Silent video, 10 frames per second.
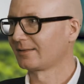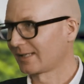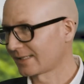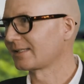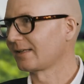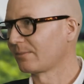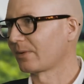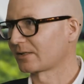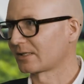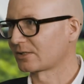that's the
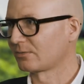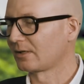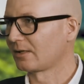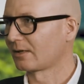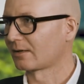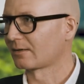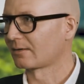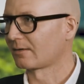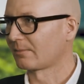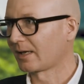impact that we
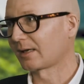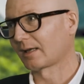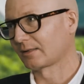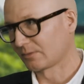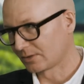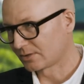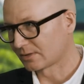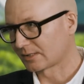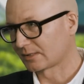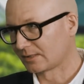uh, make, and we
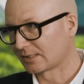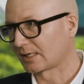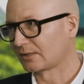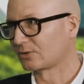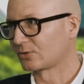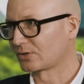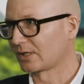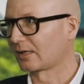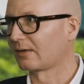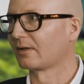decided to
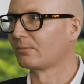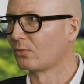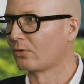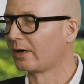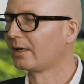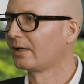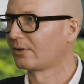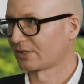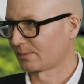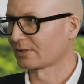take even more
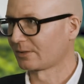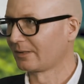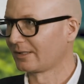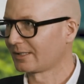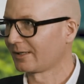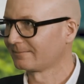responsibility.